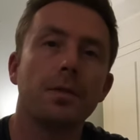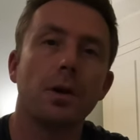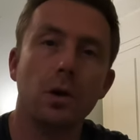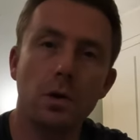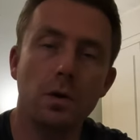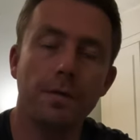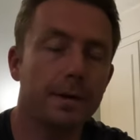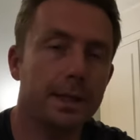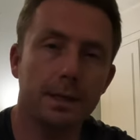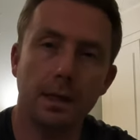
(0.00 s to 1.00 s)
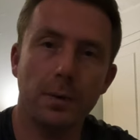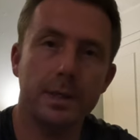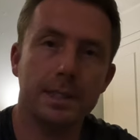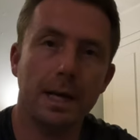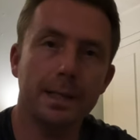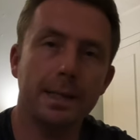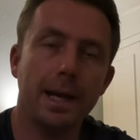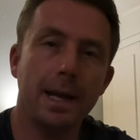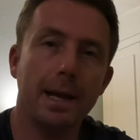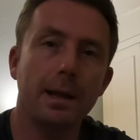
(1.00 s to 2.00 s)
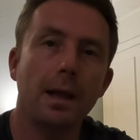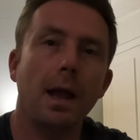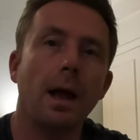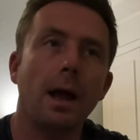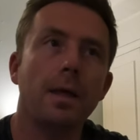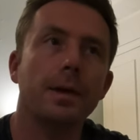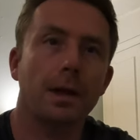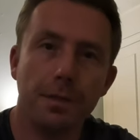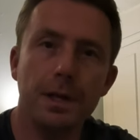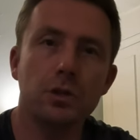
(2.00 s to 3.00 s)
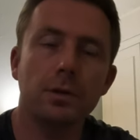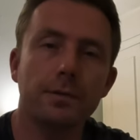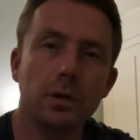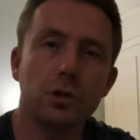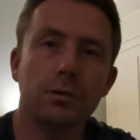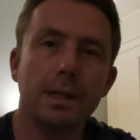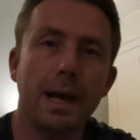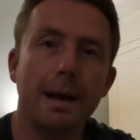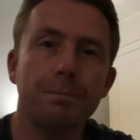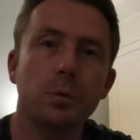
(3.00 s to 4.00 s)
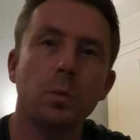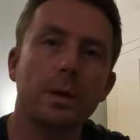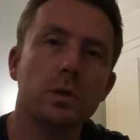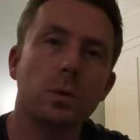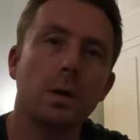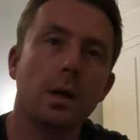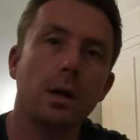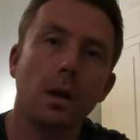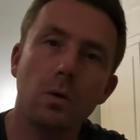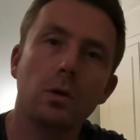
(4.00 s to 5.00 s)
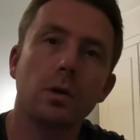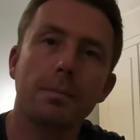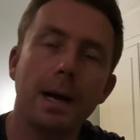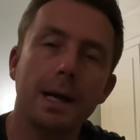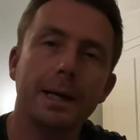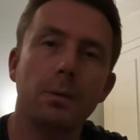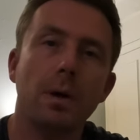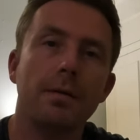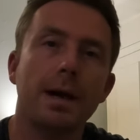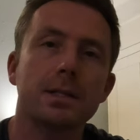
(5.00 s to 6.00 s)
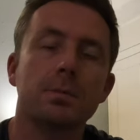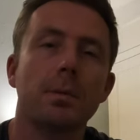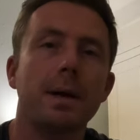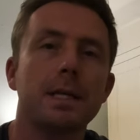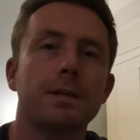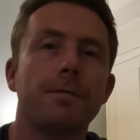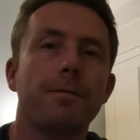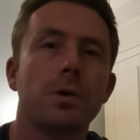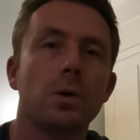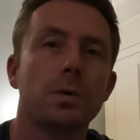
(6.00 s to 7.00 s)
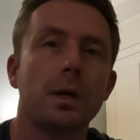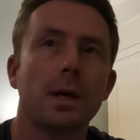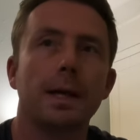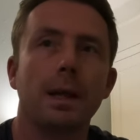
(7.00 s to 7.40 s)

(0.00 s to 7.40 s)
The Louvre, didn't go inside there. The Cathedral of Notre Dame, went to a local market where we had some amazing food.